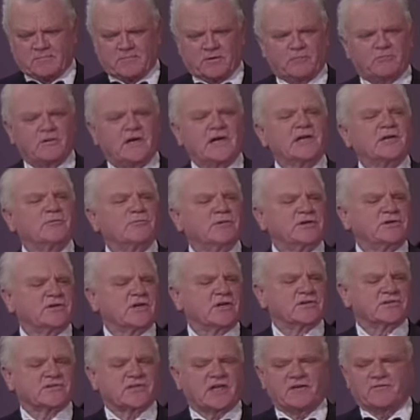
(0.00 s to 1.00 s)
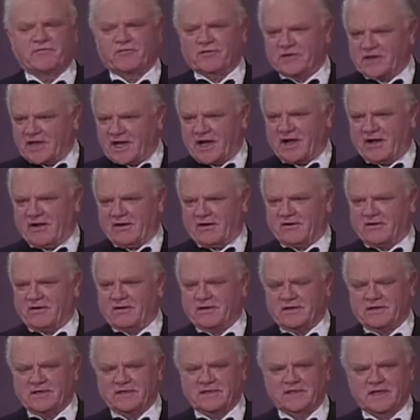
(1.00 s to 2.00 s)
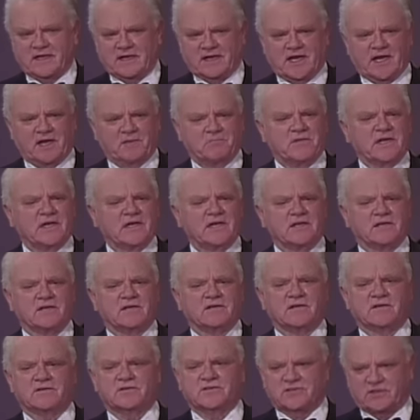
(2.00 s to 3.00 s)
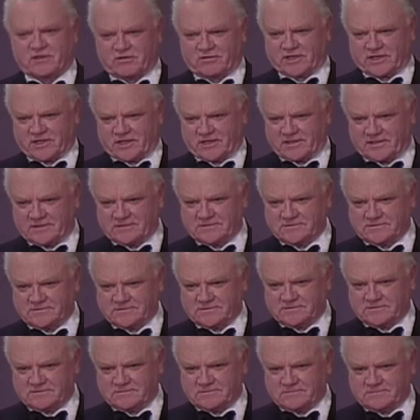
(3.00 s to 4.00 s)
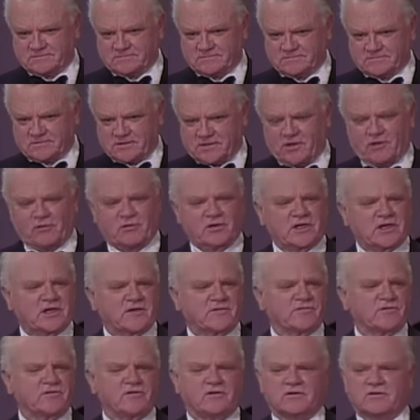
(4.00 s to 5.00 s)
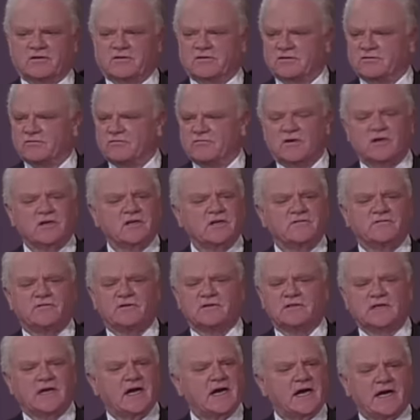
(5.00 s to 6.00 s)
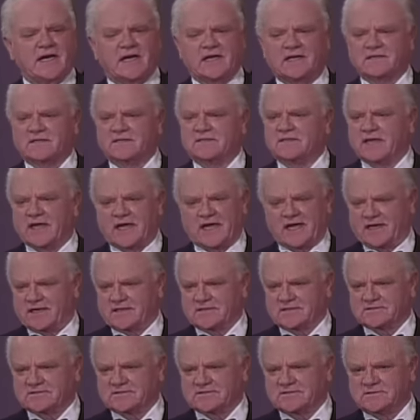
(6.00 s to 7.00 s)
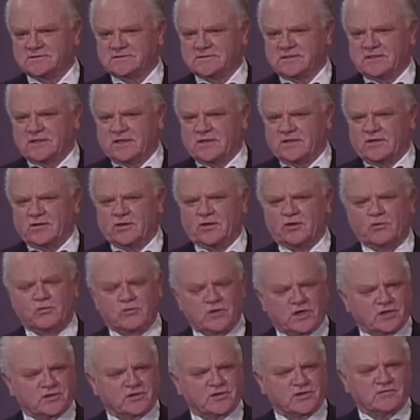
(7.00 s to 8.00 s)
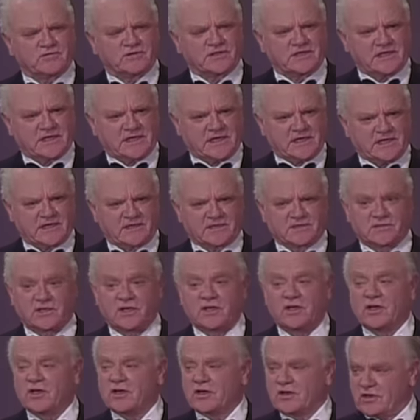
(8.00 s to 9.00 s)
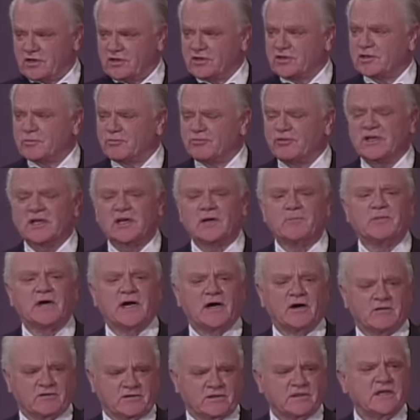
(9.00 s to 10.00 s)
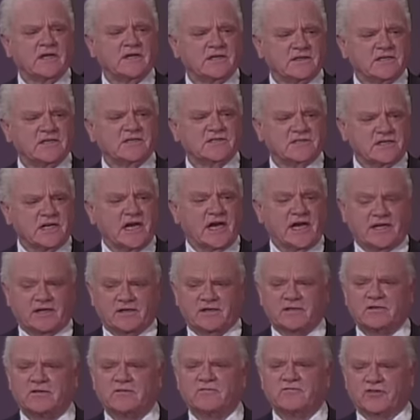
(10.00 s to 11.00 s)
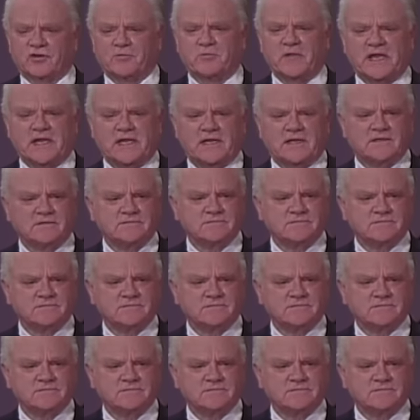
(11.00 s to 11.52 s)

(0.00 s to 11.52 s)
But why don't we just say for now that I'm merely the custodian, holding it for all those wonderful guys and gals who worked over the years to bring about this night for me.